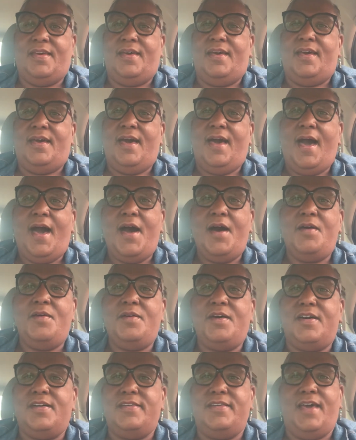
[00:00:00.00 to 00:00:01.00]
How
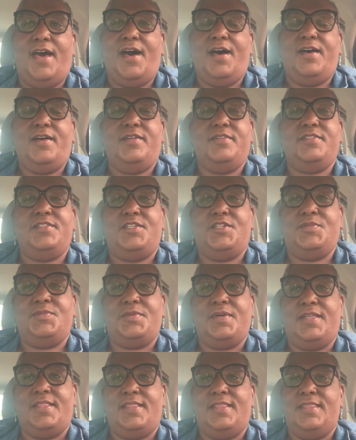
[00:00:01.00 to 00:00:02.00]
are y'all
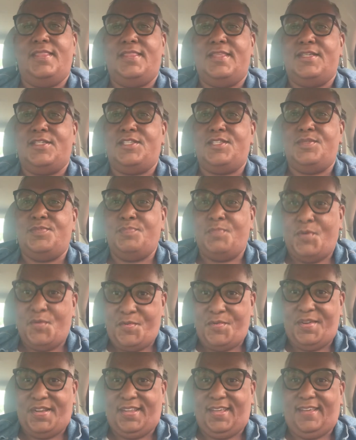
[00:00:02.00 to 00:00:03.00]
doing this
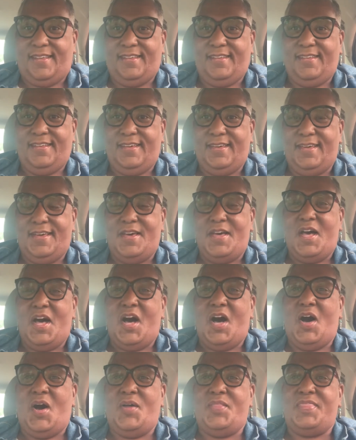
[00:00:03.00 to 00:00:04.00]
morning
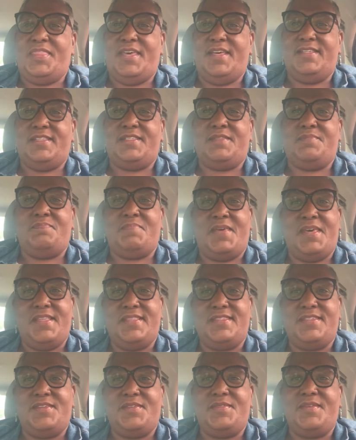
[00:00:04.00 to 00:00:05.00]
on this
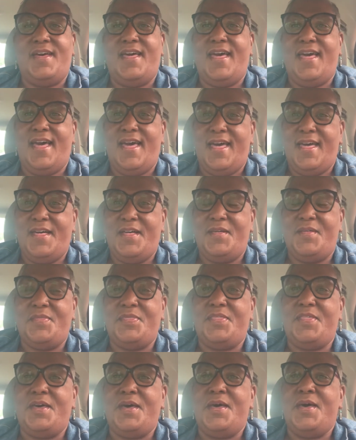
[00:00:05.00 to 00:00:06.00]
Mental
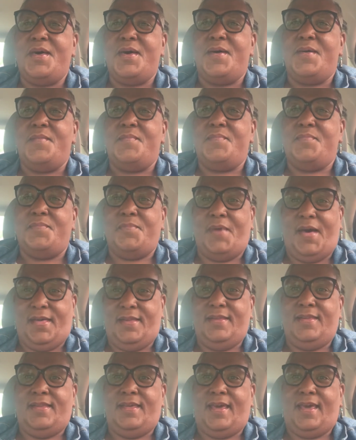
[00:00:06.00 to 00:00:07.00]
Health
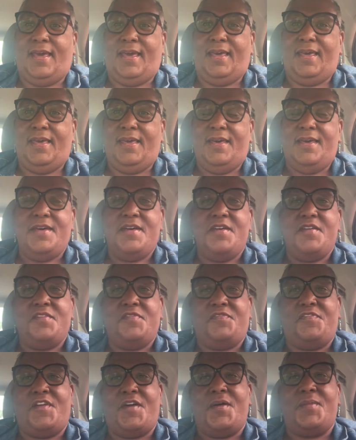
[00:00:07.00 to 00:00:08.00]
Monday,
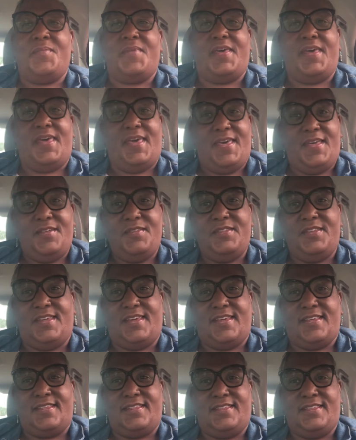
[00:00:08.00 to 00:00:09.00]
from
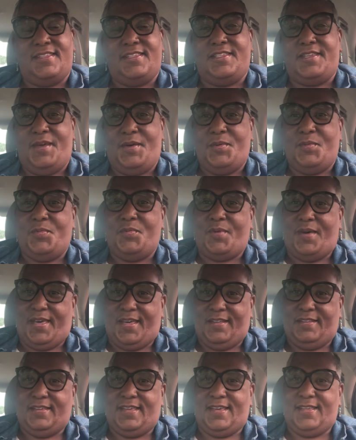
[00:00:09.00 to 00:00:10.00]
illness to
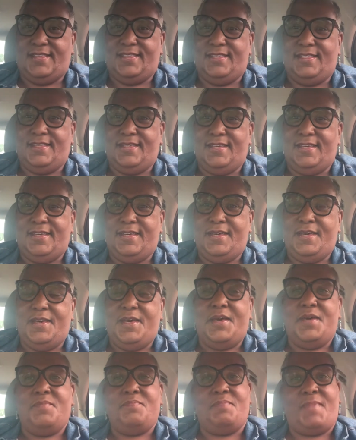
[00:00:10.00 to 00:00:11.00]
wellness?
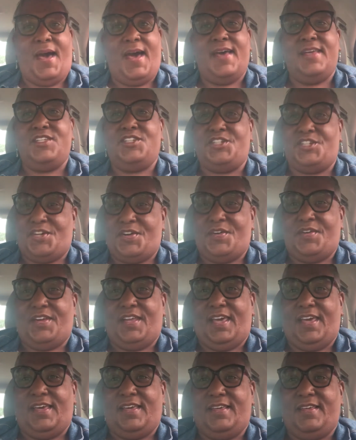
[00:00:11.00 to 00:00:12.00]
My
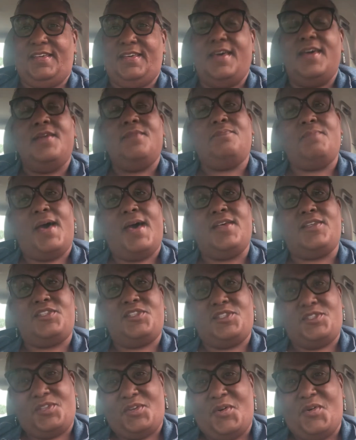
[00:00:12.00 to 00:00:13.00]
journey, my
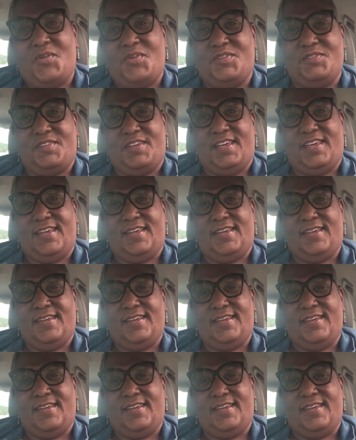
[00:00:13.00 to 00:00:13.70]
story,